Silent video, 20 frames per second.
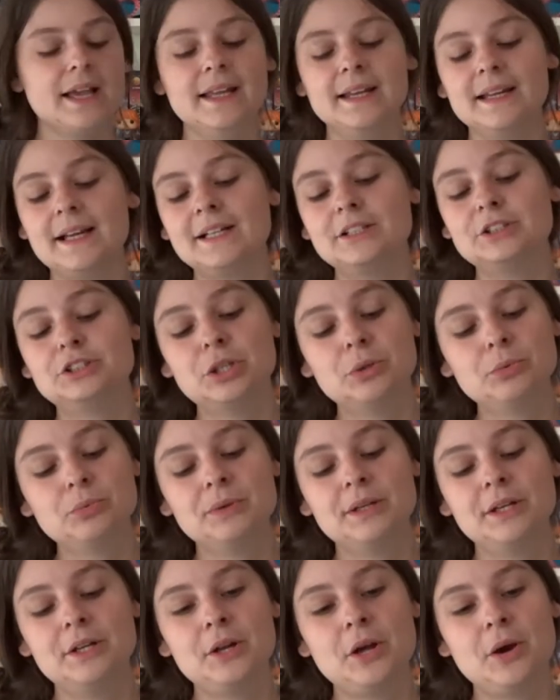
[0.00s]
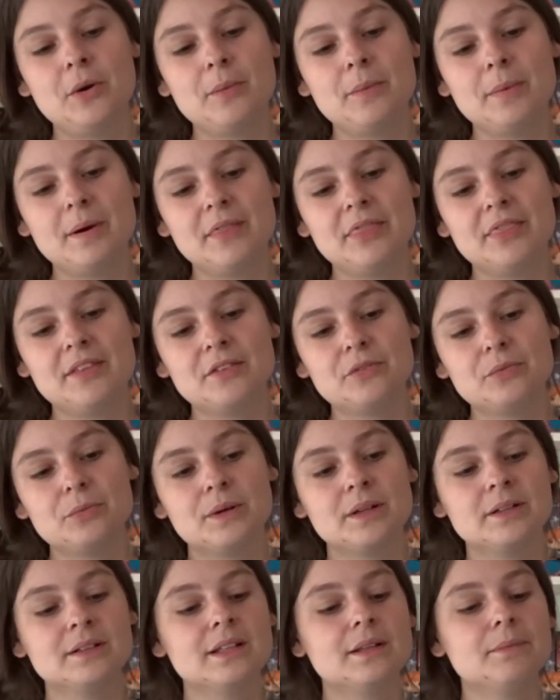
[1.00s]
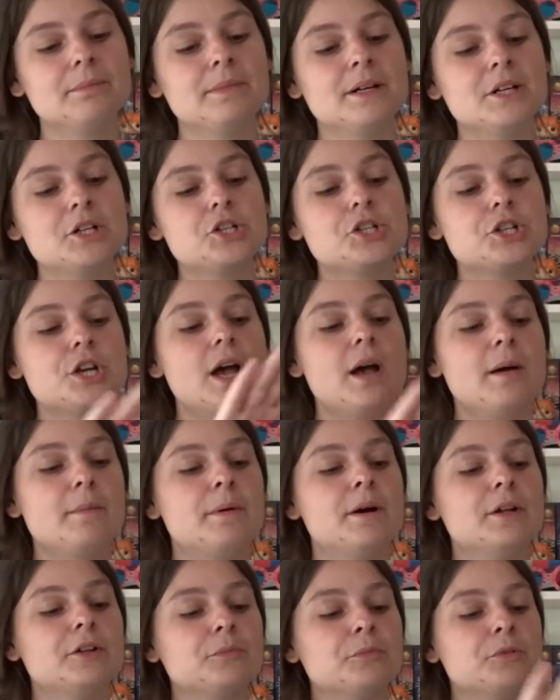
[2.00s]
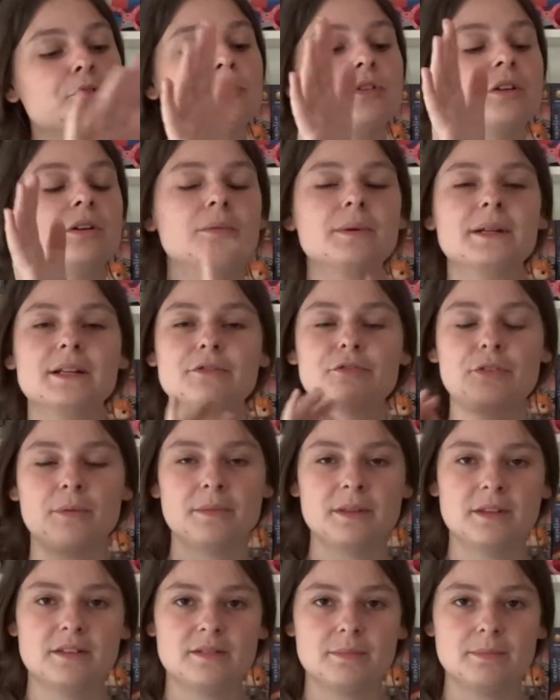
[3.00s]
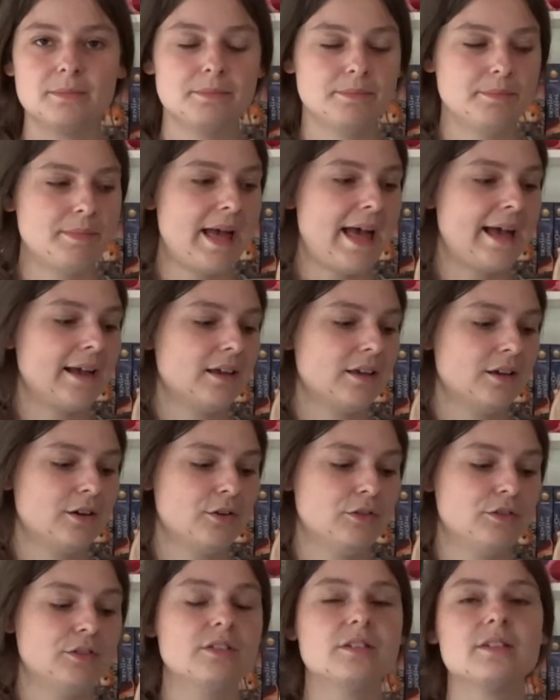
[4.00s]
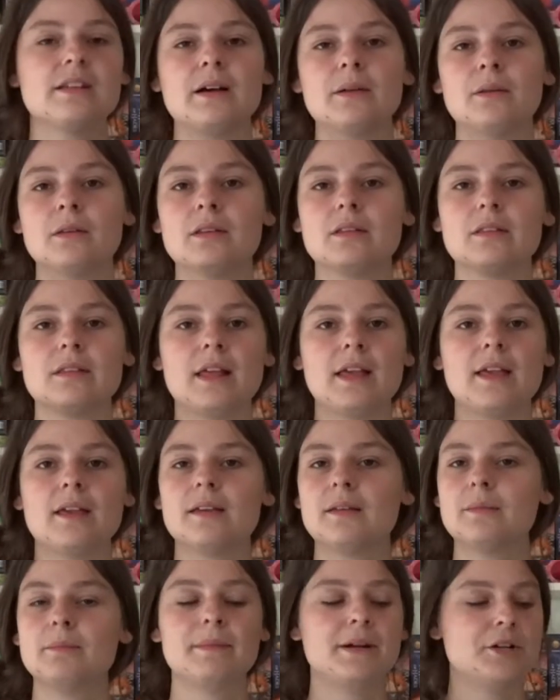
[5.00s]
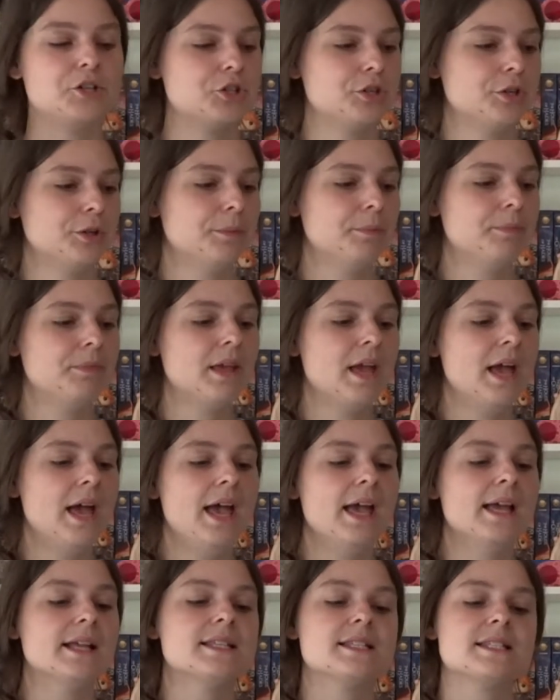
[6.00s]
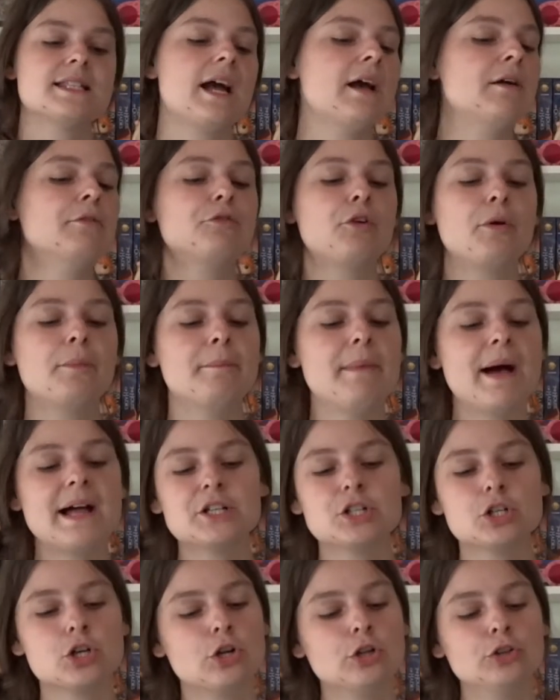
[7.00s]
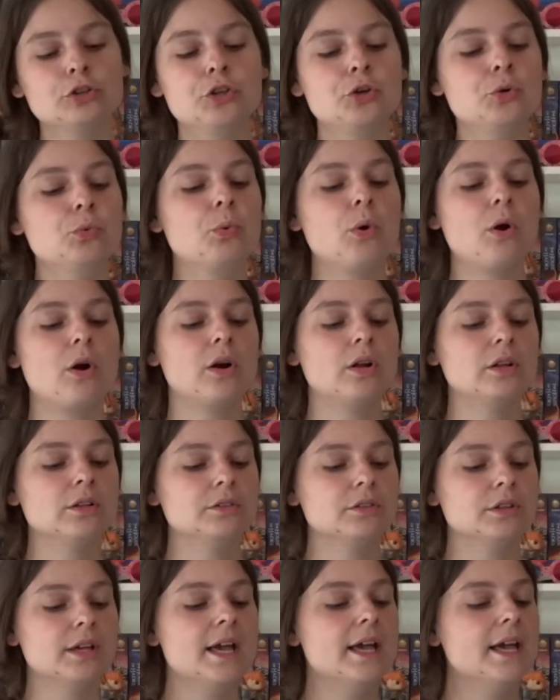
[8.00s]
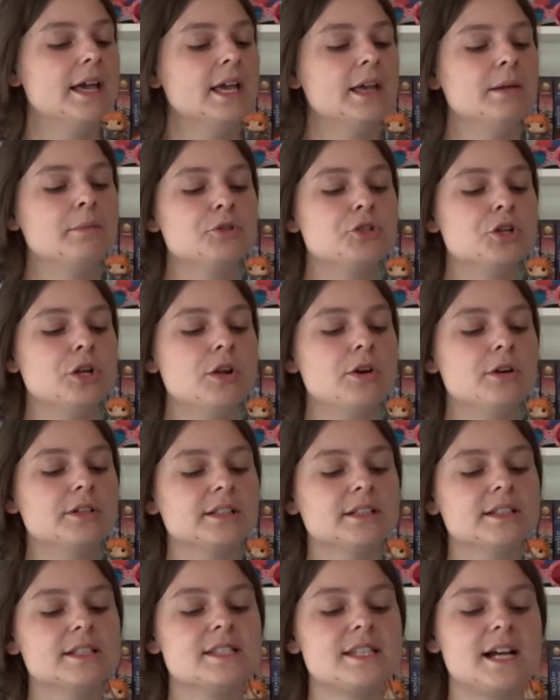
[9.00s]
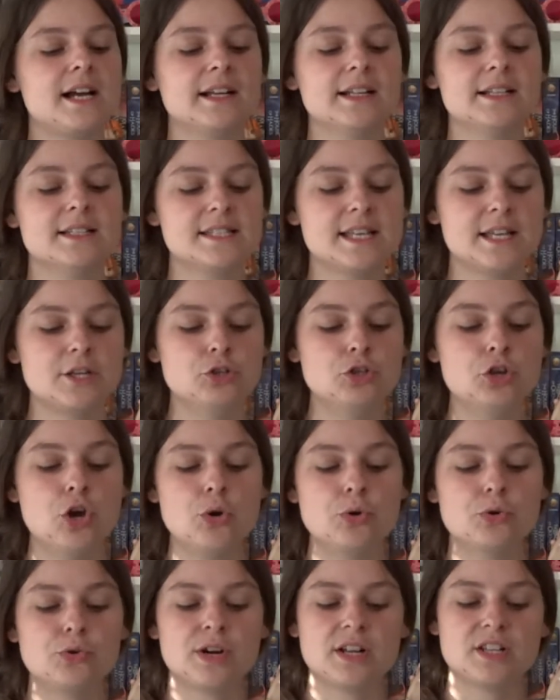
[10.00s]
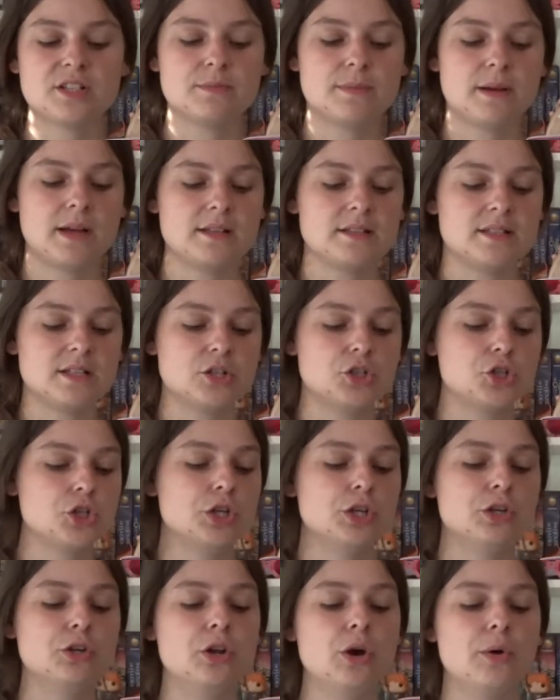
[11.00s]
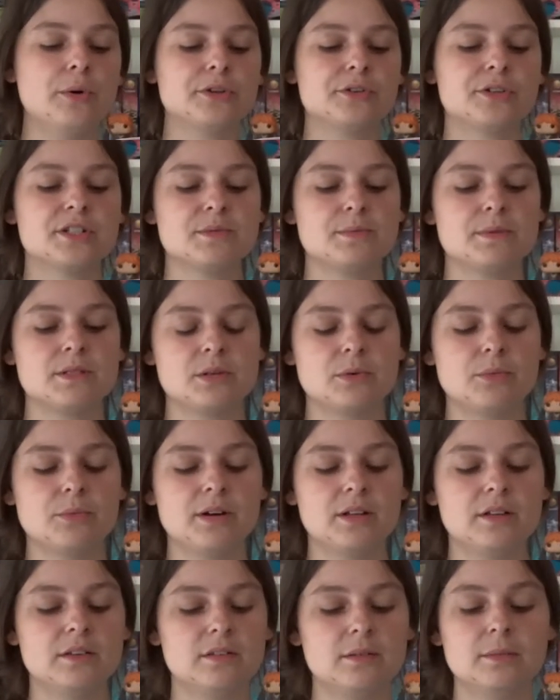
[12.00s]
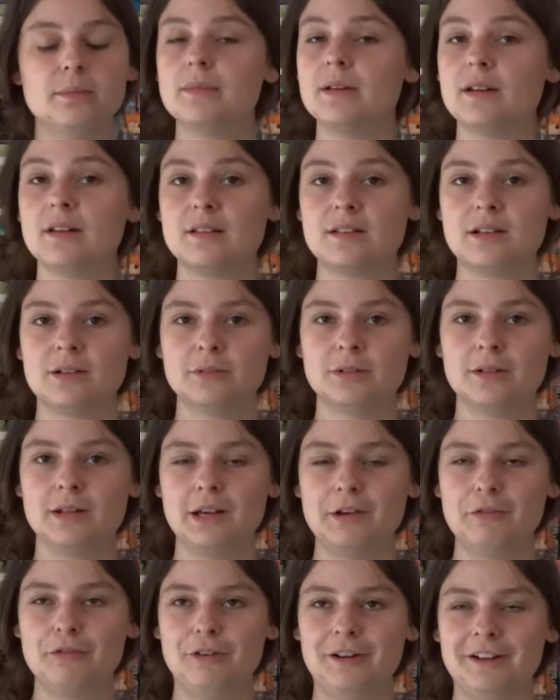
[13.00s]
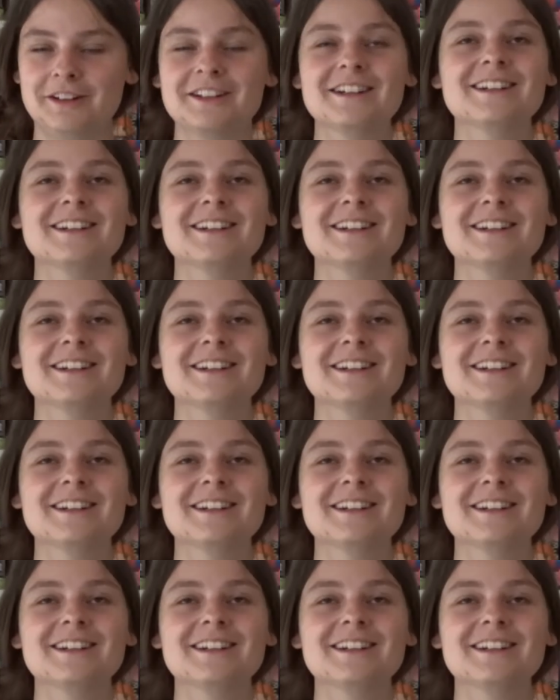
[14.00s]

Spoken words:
I don't really know about this one that much, but I'm just gonna read from this back because it sounds like magical. It's time for a magical new world. Imogen looked at the sign. It said no trespassing. She didn't know what trespassing was, but it sounded like fun.